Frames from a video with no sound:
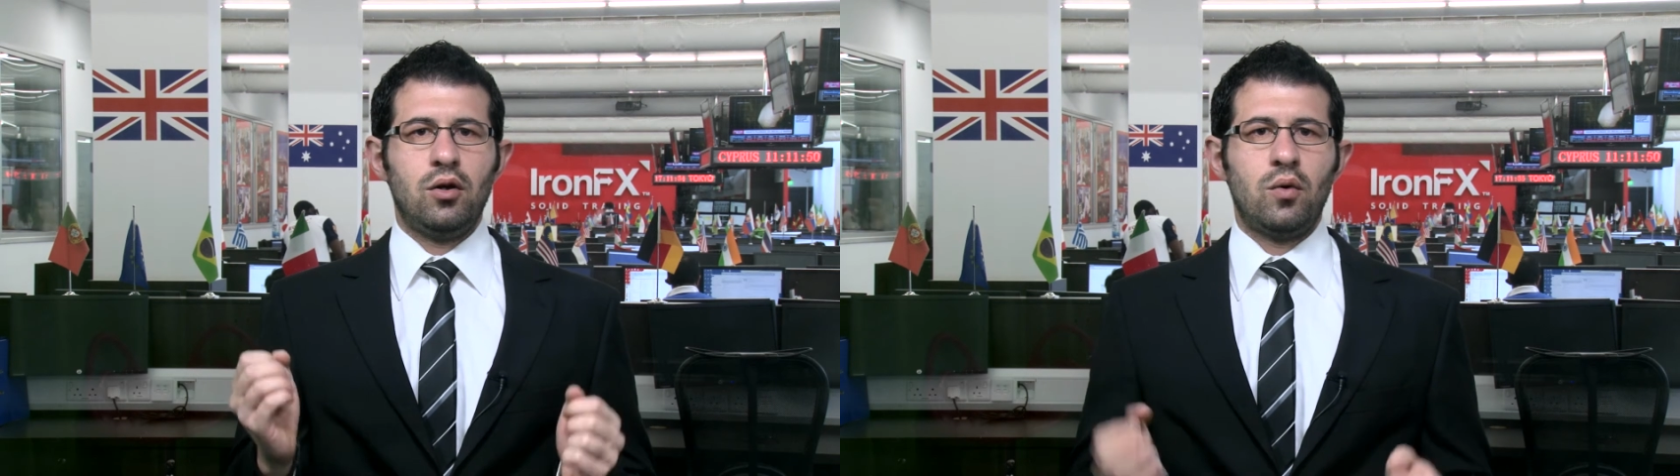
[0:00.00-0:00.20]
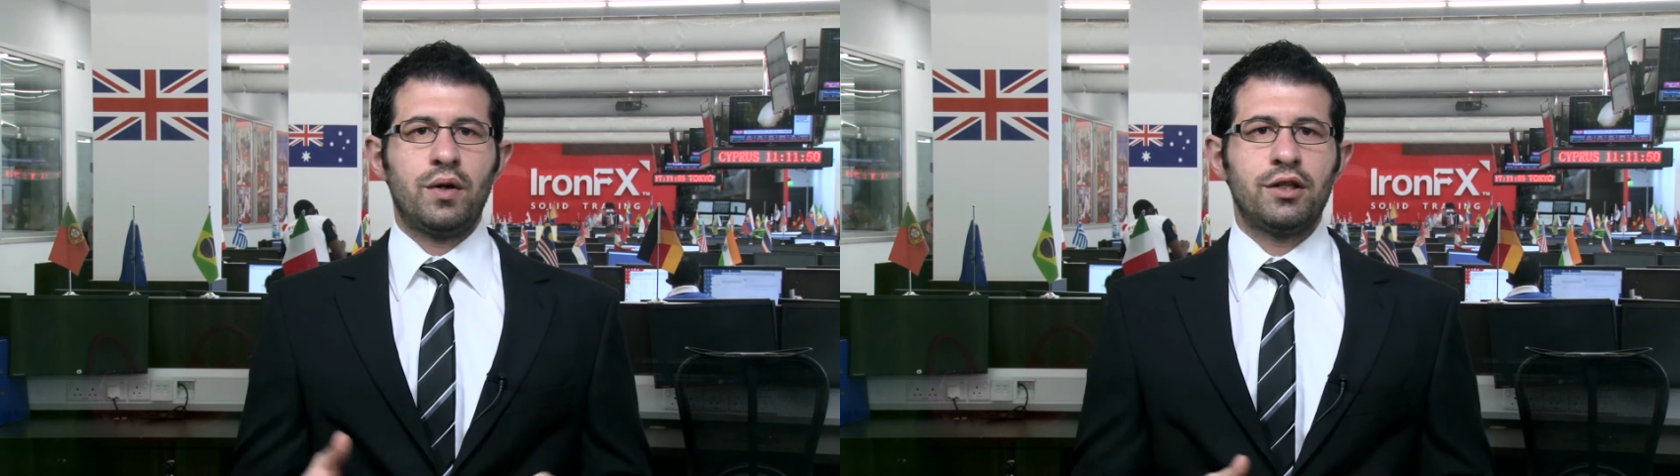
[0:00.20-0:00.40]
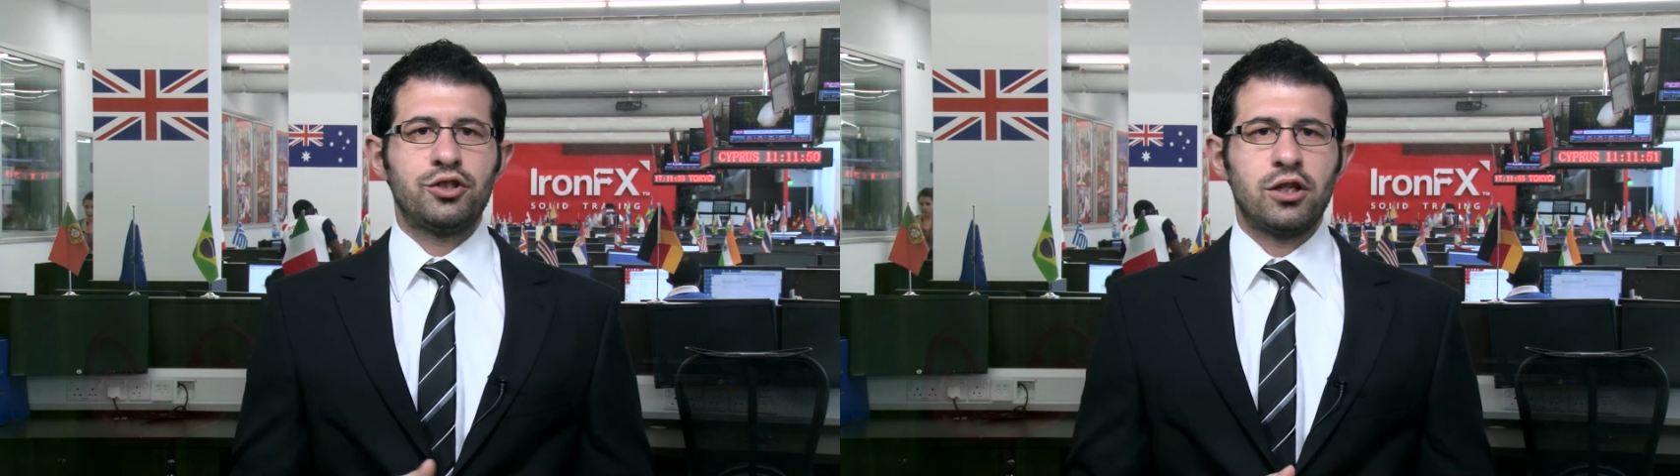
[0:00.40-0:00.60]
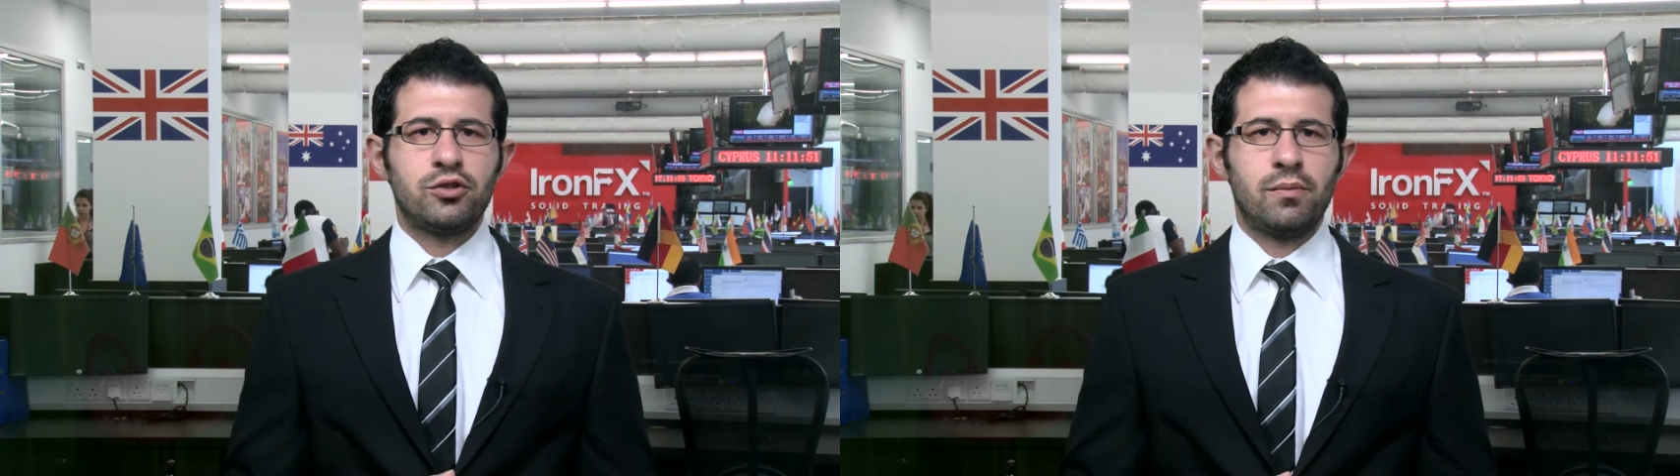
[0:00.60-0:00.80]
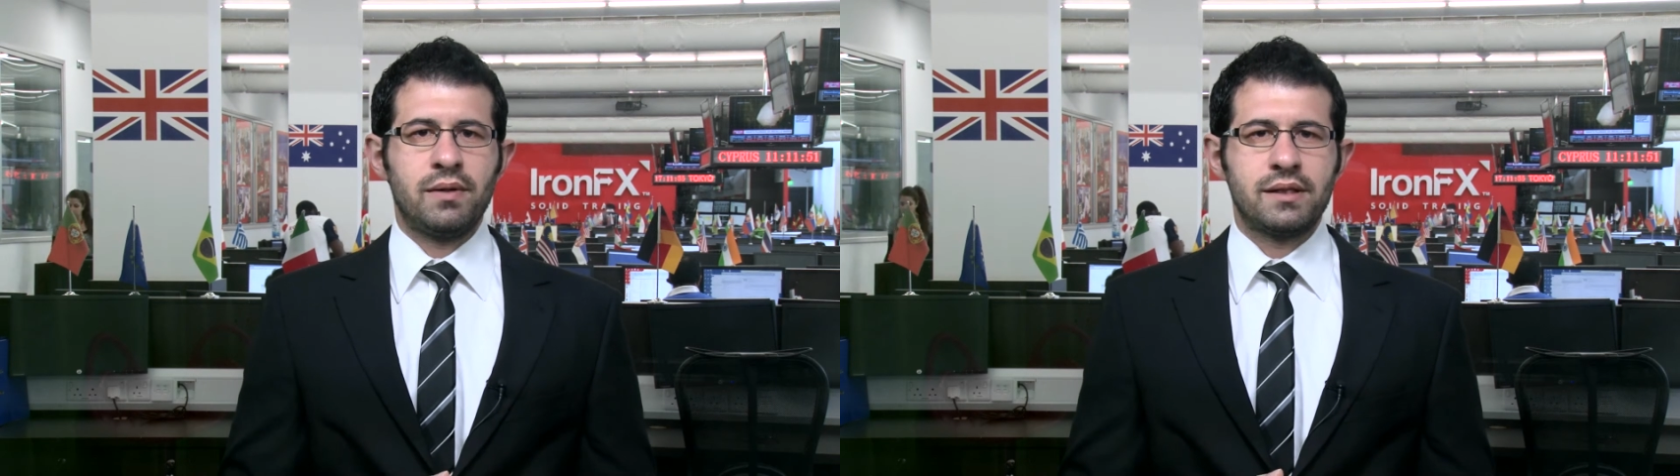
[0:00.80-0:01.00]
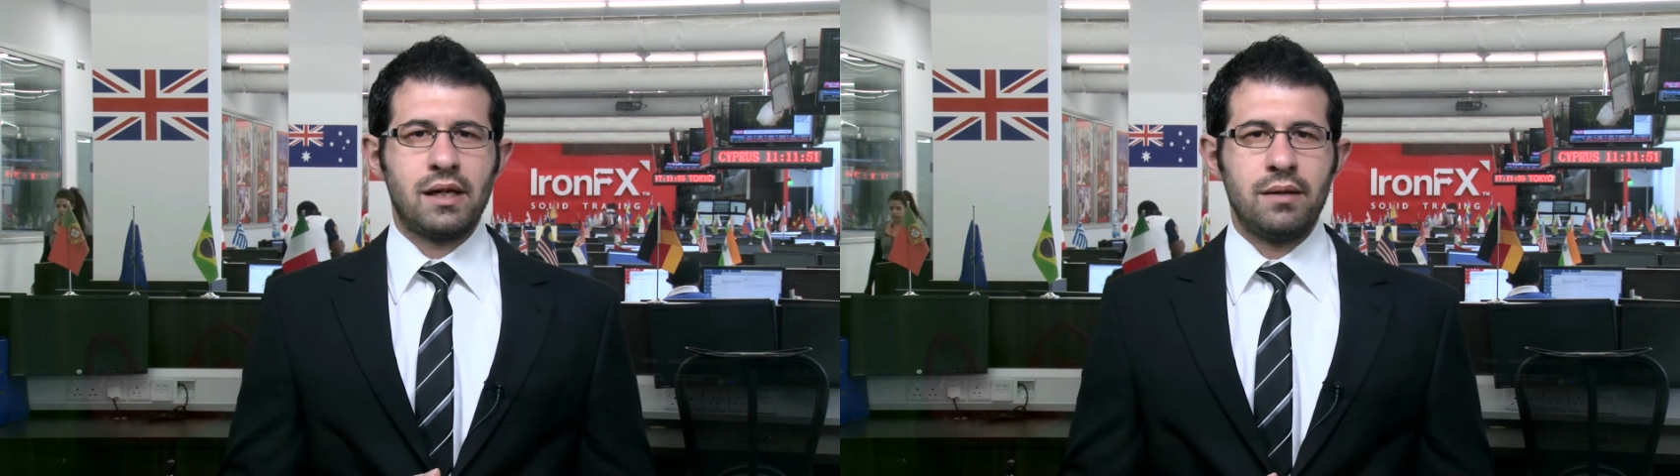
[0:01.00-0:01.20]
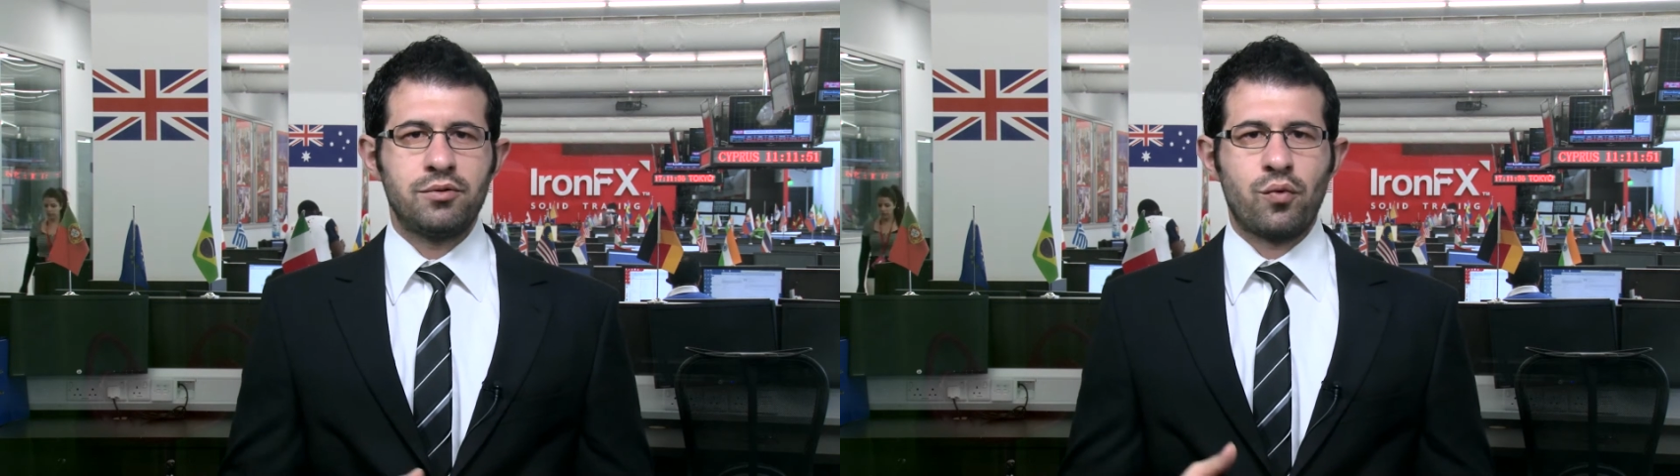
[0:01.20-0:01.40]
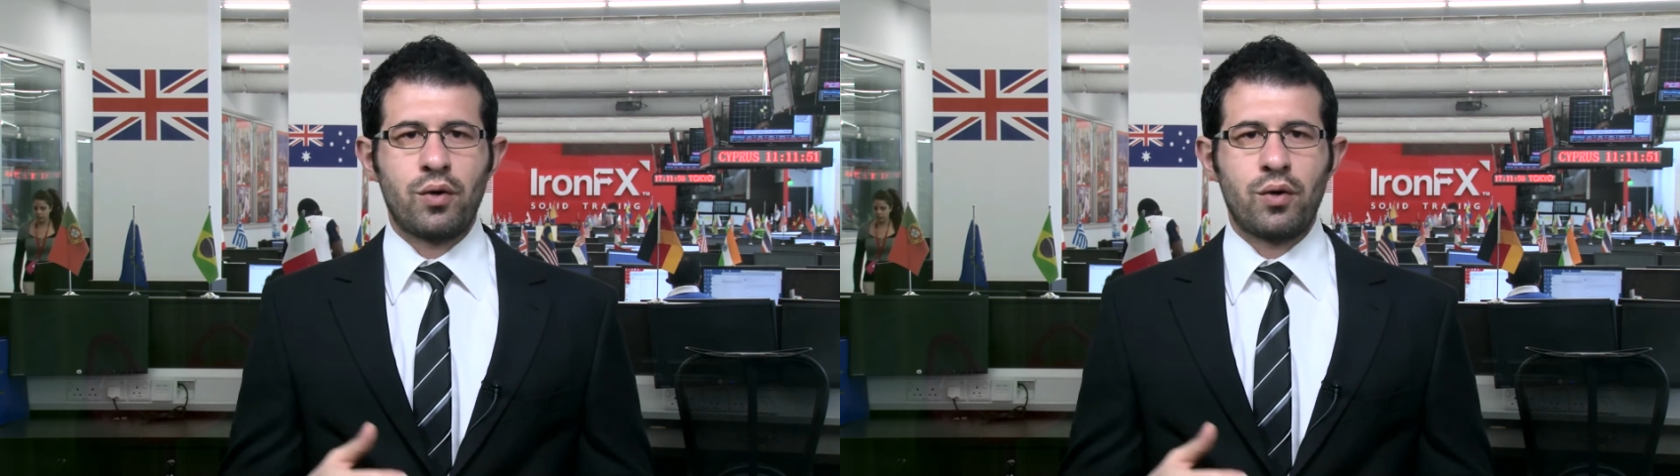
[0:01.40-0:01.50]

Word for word: low initial jobless claims